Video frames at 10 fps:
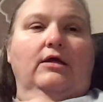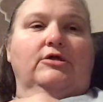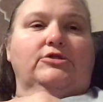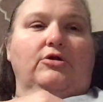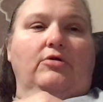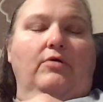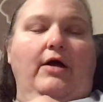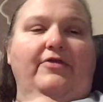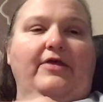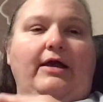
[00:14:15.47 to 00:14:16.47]
So
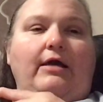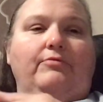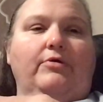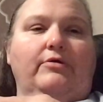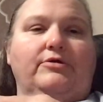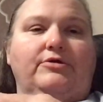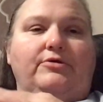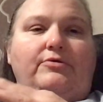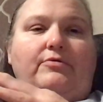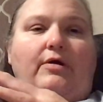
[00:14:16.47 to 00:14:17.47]
I think I'm going
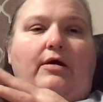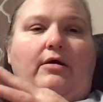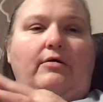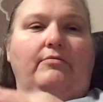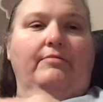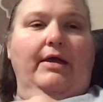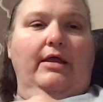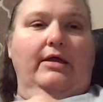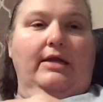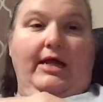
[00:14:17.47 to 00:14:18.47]
to mail
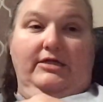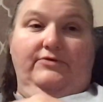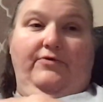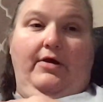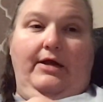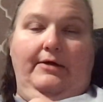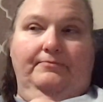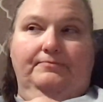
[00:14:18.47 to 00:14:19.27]
it next Friday.